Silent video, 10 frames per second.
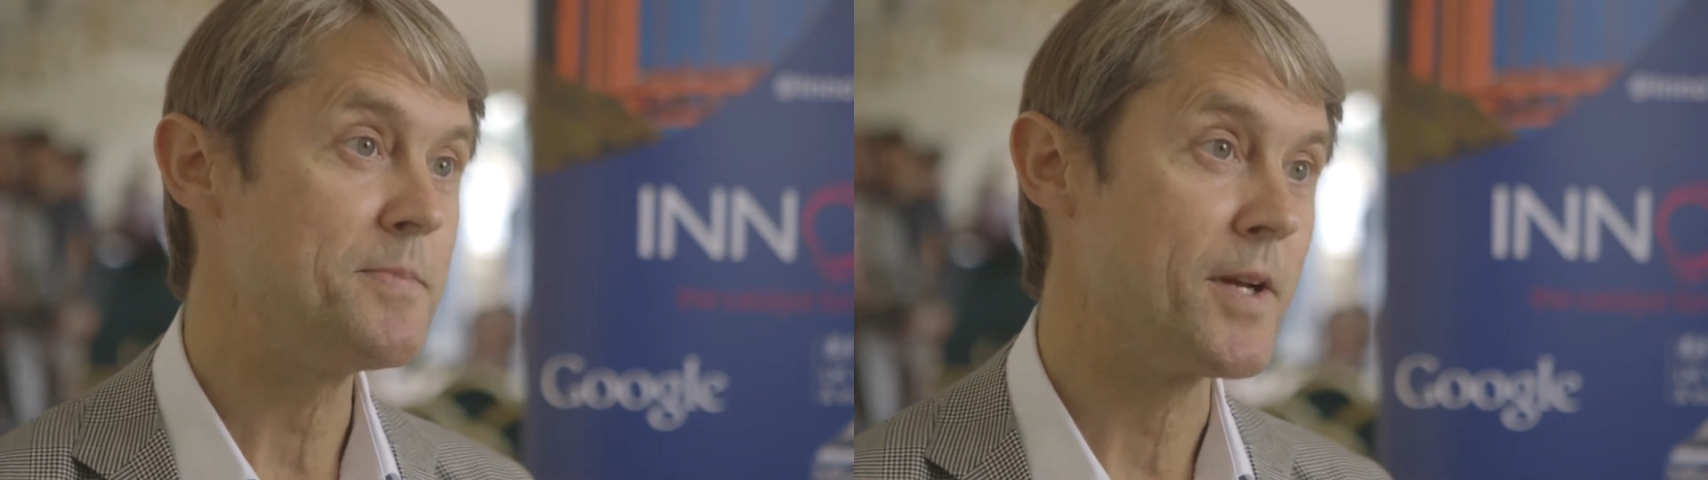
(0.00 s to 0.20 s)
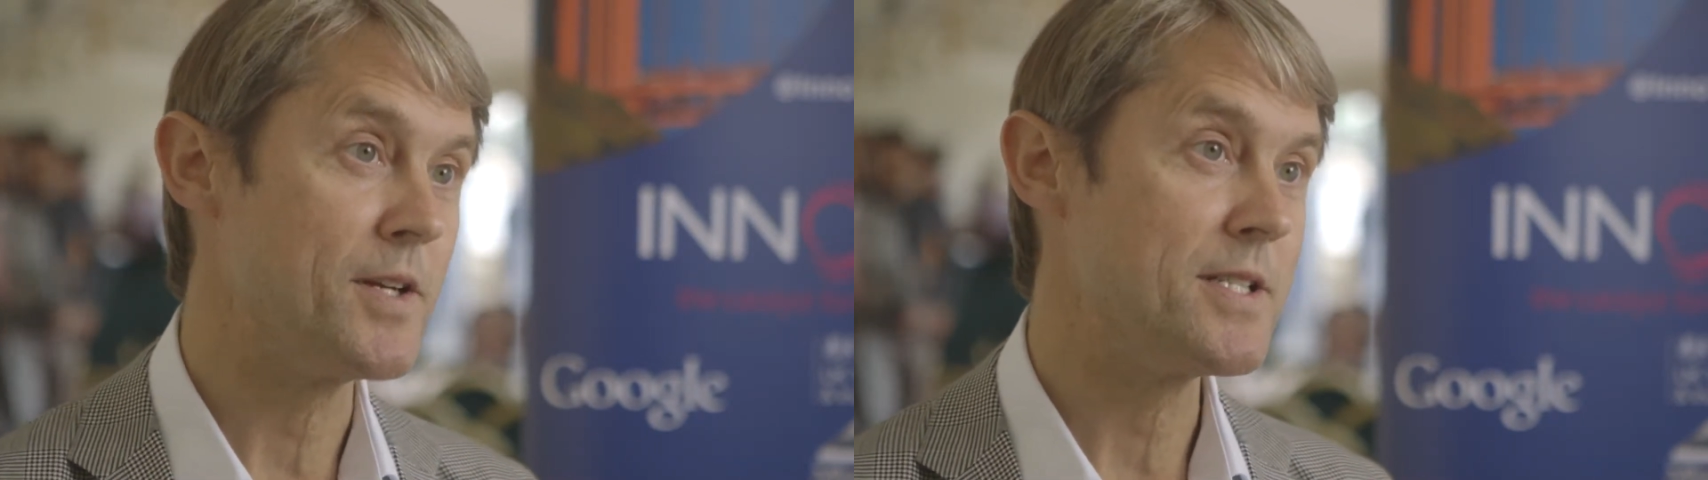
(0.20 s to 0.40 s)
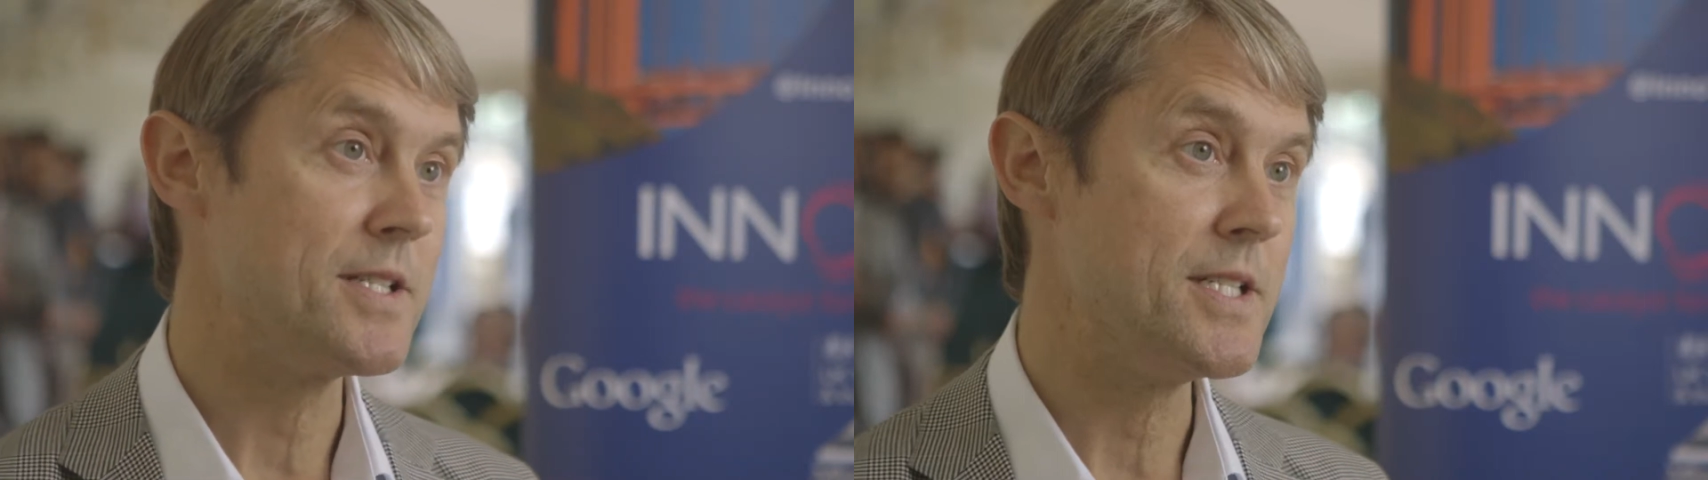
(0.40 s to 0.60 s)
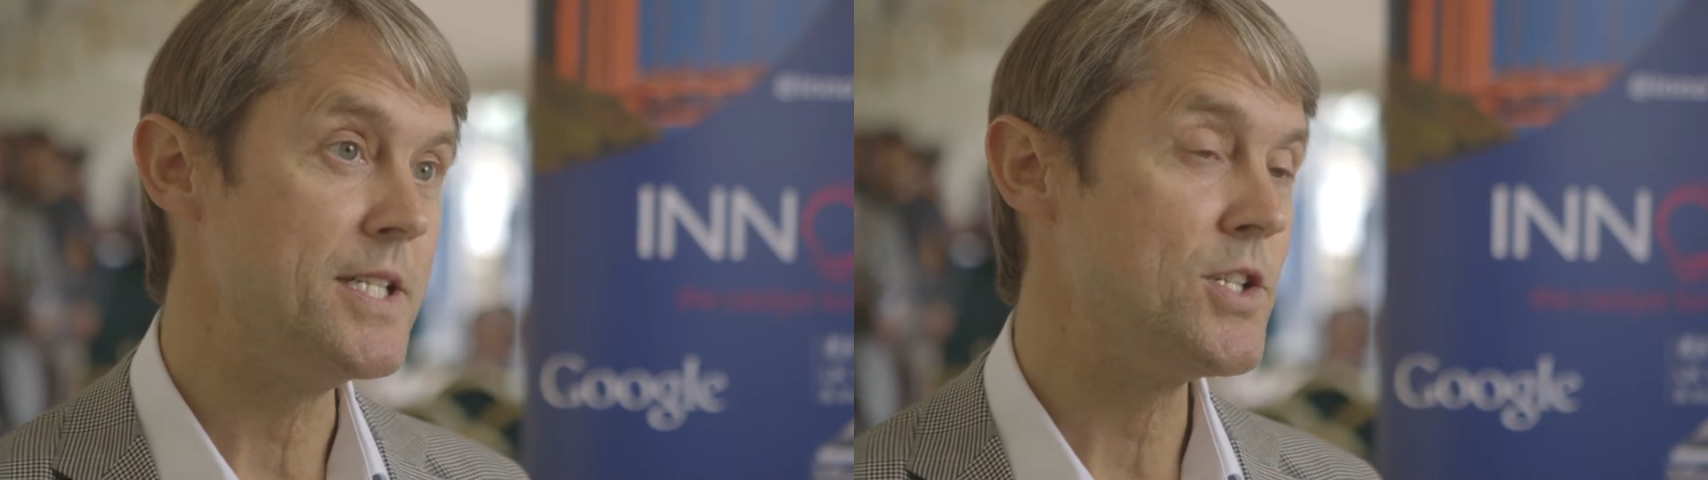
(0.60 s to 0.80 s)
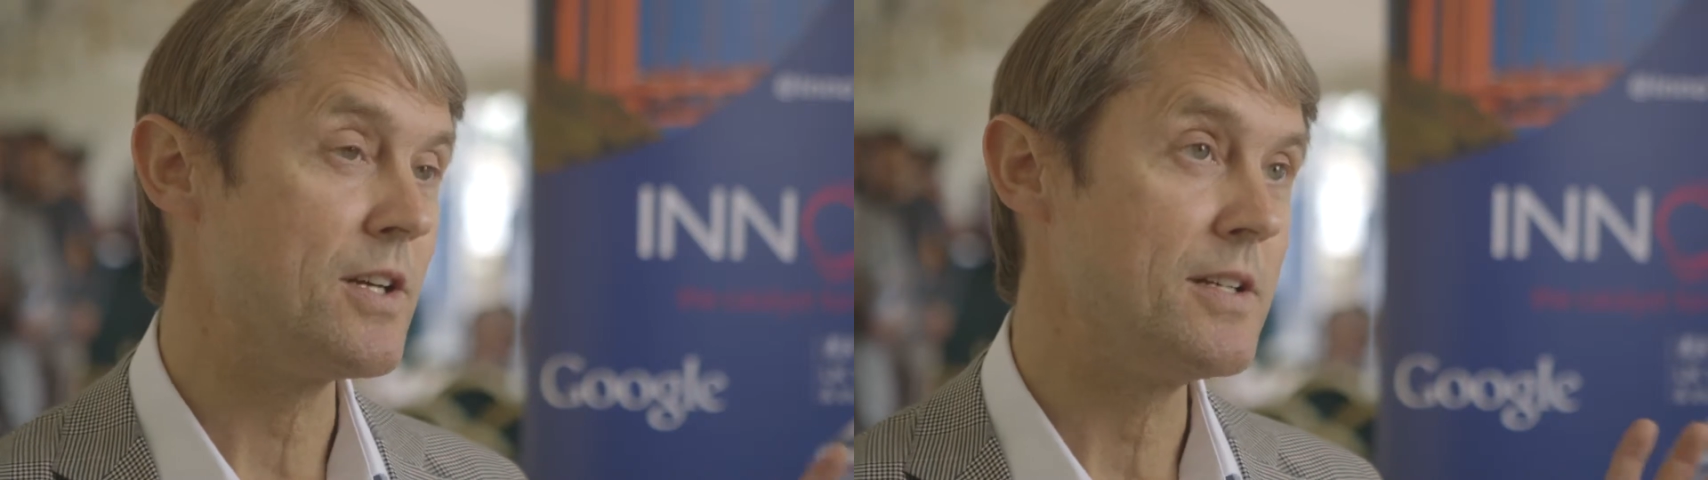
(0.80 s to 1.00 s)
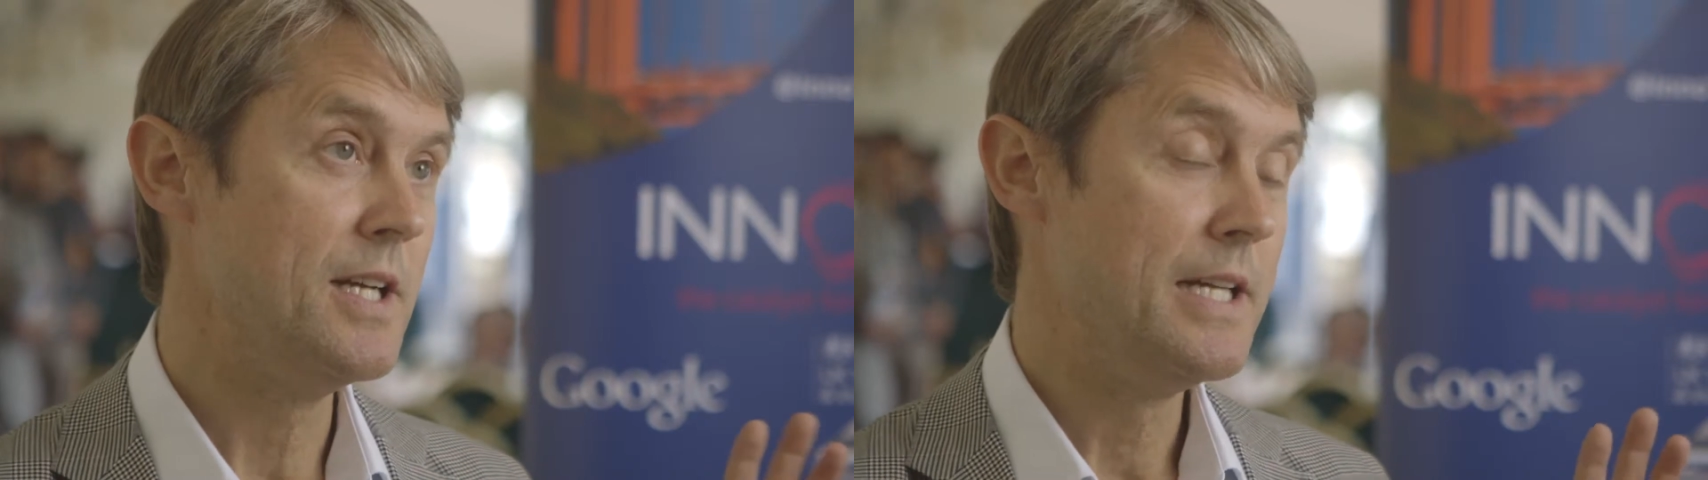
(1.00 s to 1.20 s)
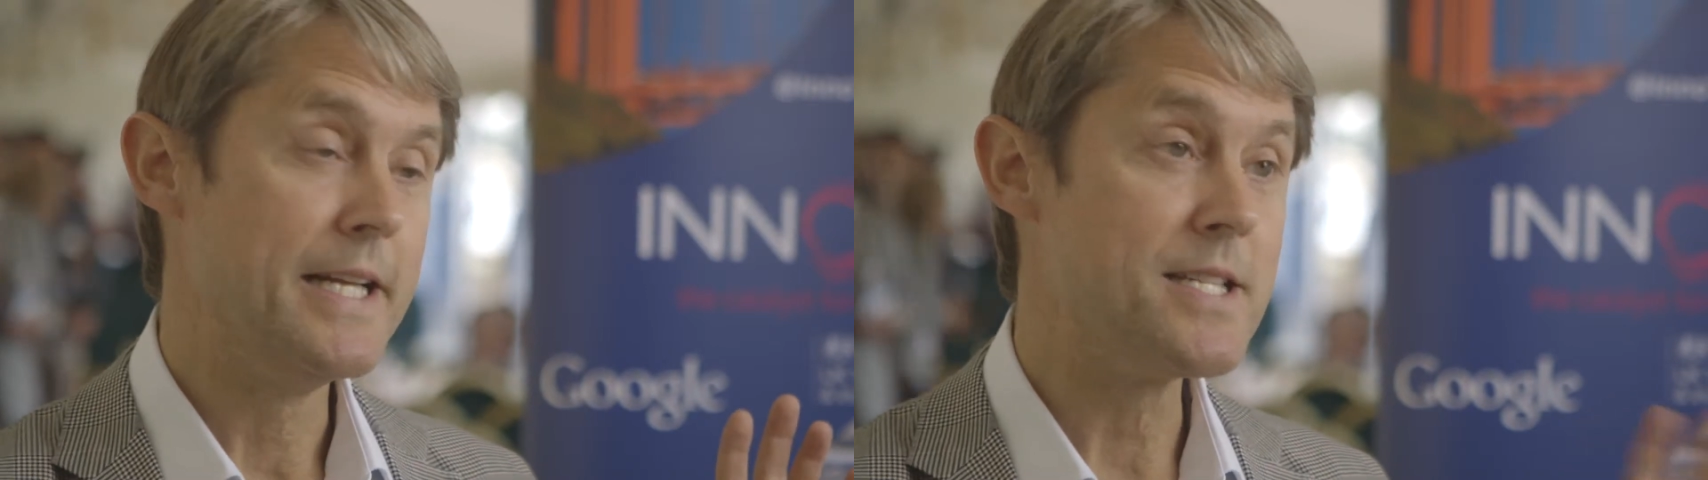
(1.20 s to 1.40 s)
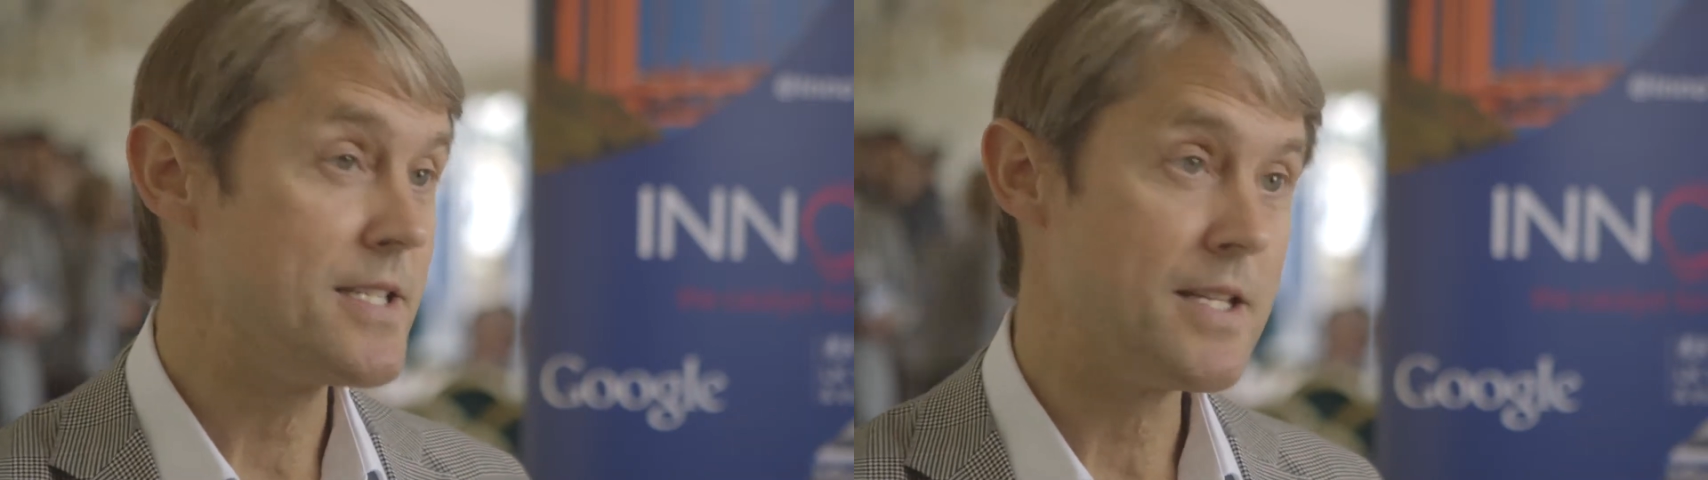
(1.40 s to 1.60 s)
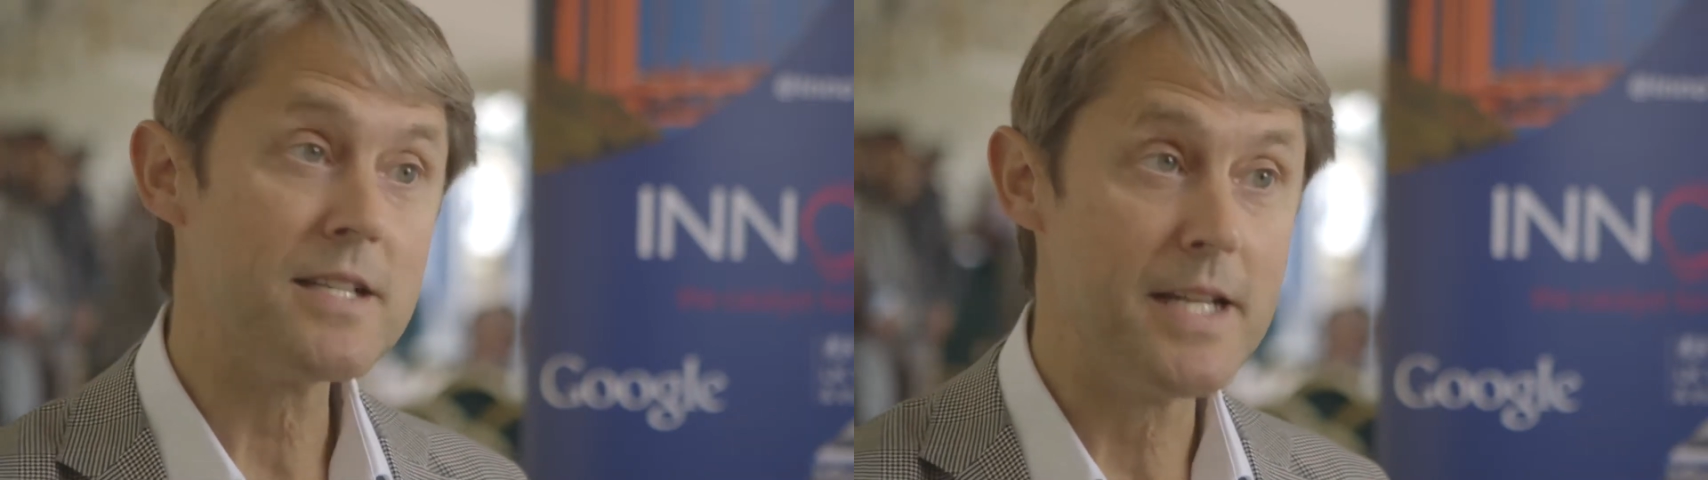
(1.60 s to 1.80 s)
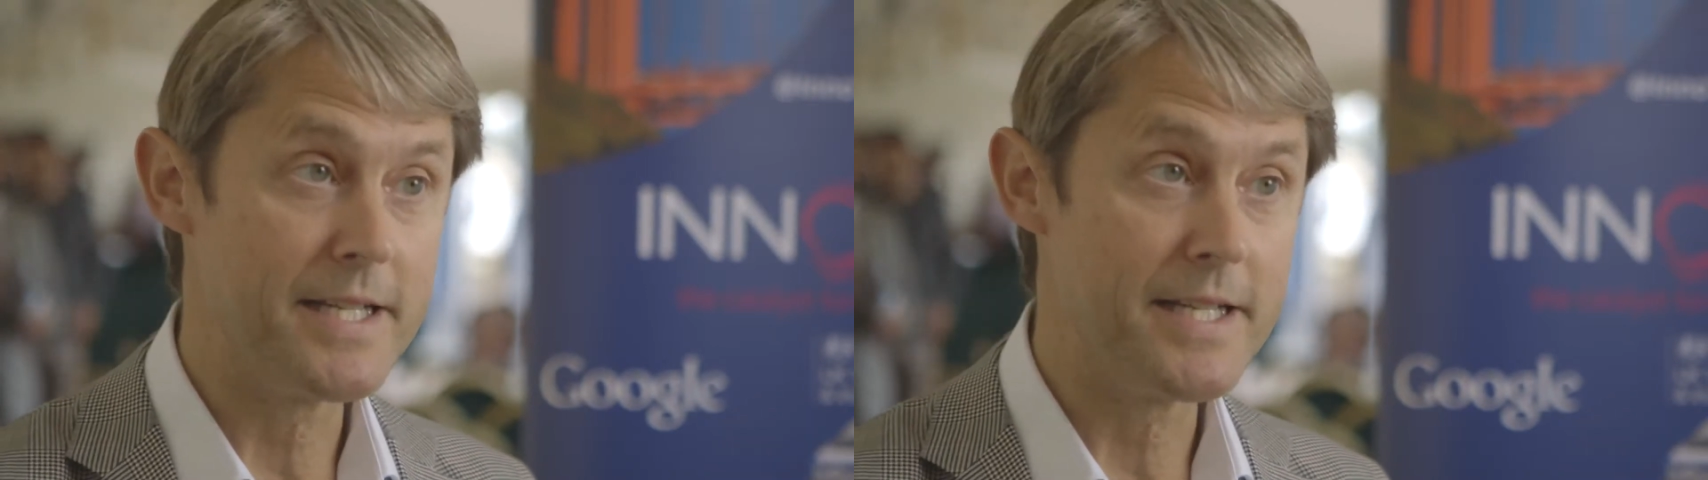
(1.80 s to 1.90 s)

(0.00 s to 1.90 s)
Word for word: because the teacher doesn't